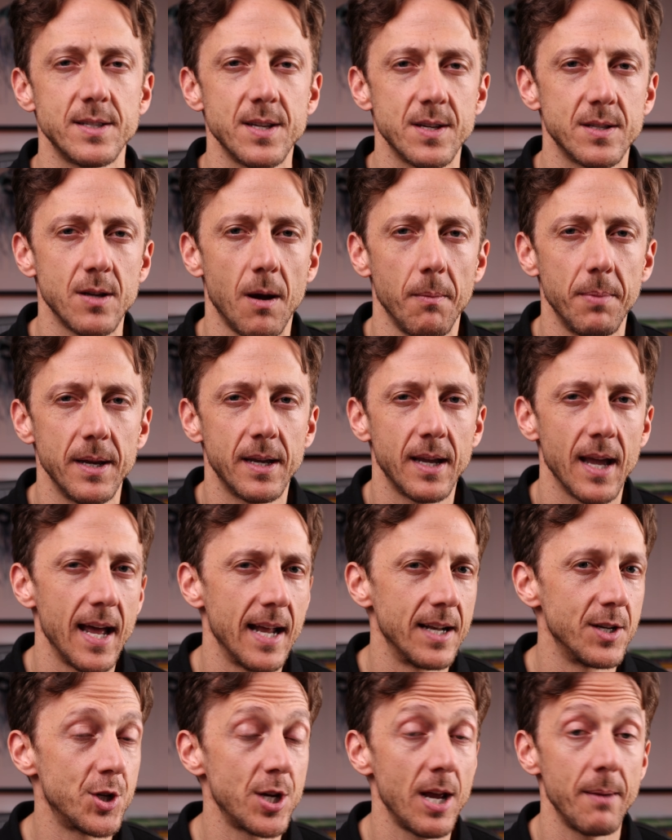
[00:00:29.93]
this topic
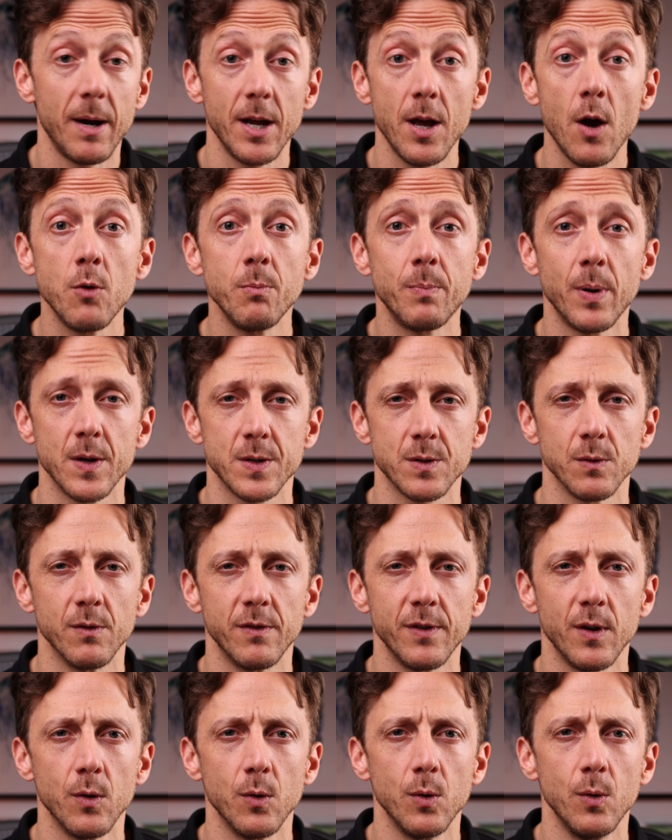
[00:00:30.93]
and share my own personal
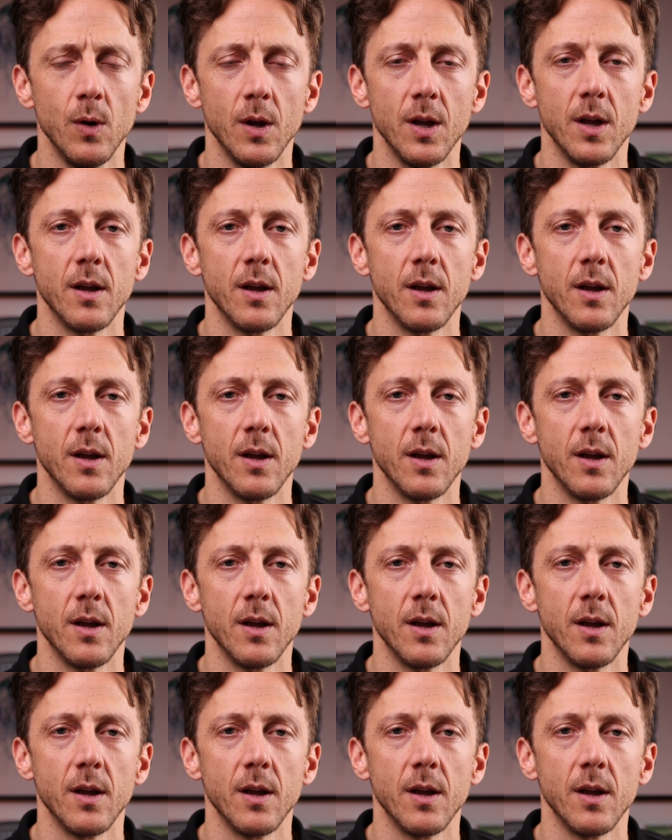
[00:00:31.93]
view